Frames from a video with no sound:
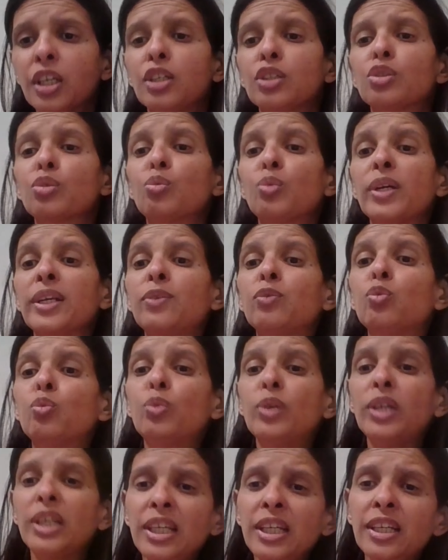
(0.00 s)
So when
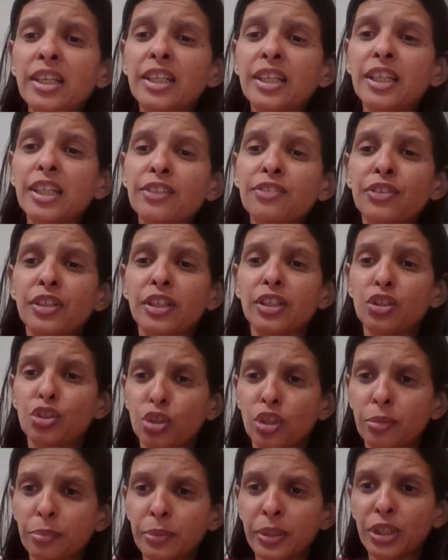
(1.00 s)
we give
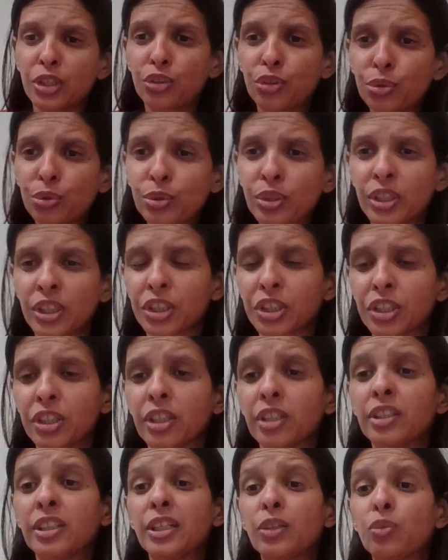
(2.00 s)
enjoyment to
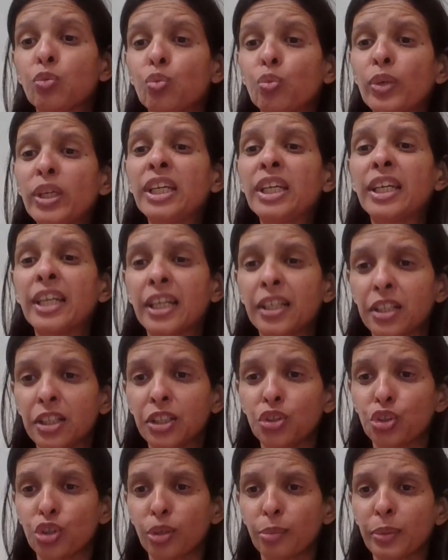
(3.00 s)
Krishna, then we get
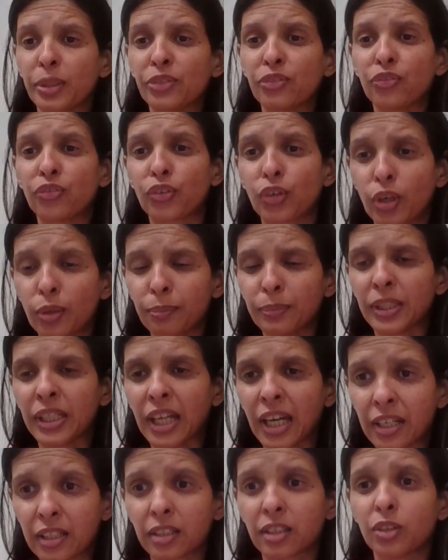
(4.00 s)
enjoyment from
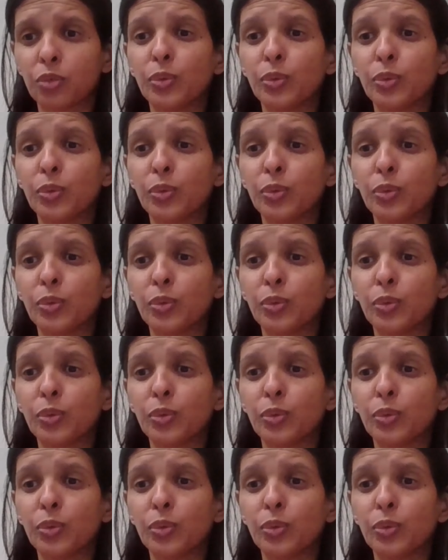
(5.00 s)
that.